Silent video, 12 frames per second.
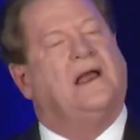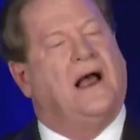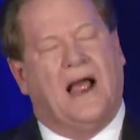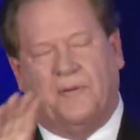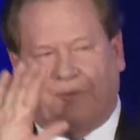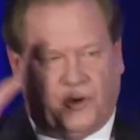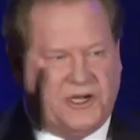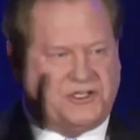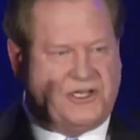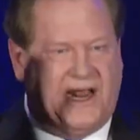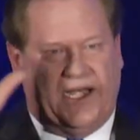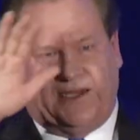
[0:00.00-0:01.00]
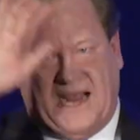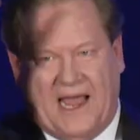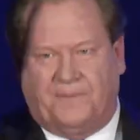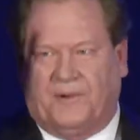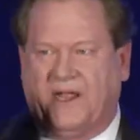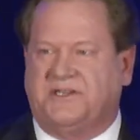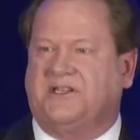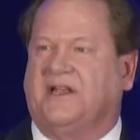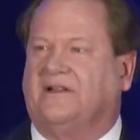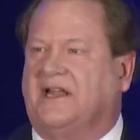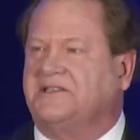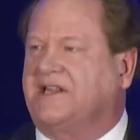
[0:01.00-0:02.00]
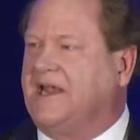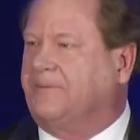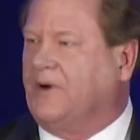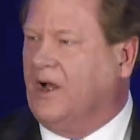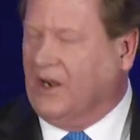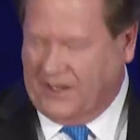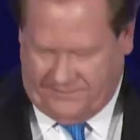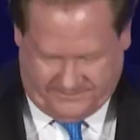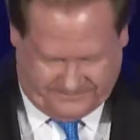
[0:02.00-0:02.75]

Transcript: I appreciate it. God bless you, and let's keep rolling.